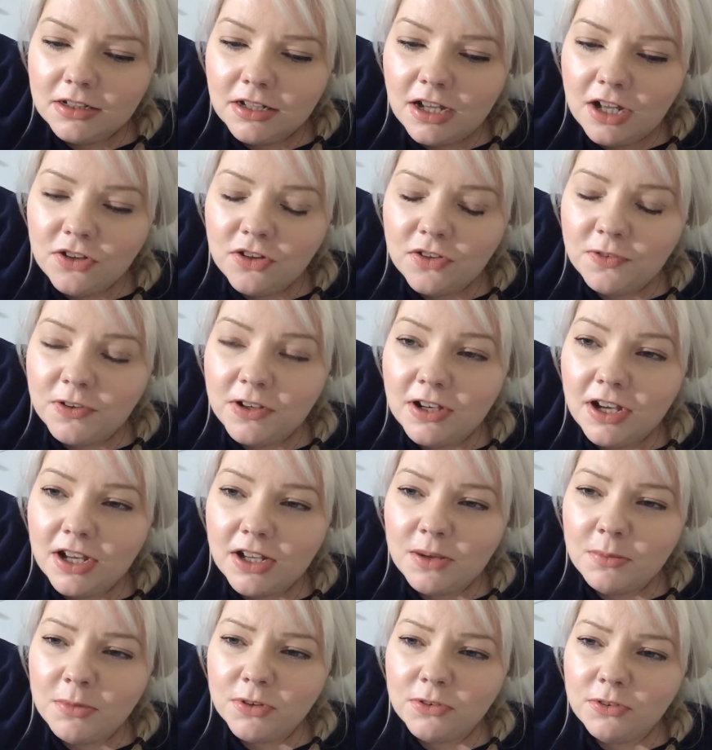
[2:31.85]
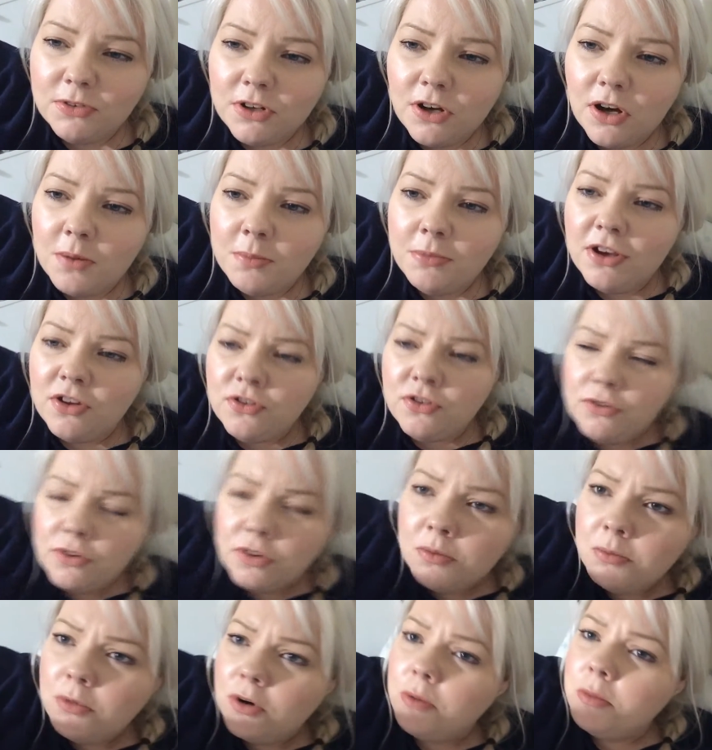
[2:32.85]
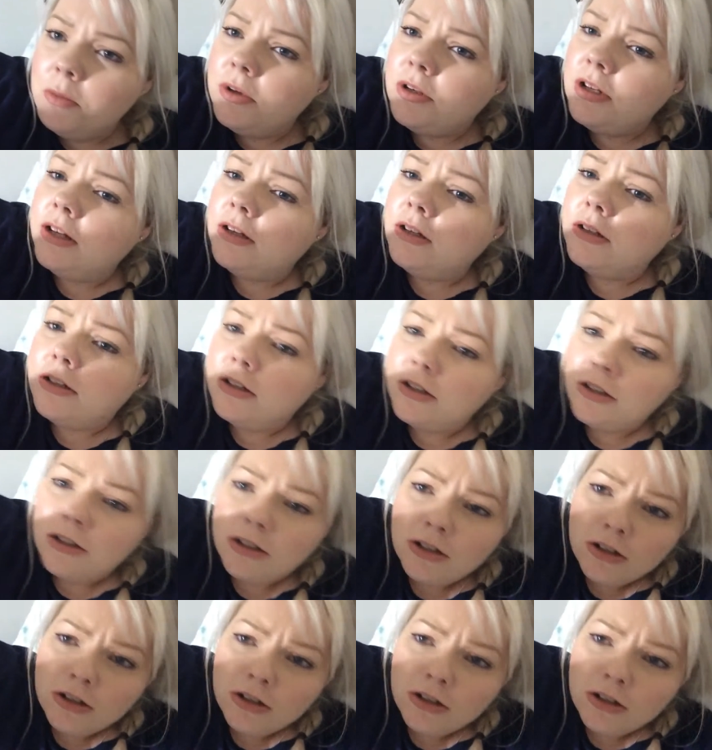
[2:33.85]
I just feel like I'm under a lot of pressure at the moment, and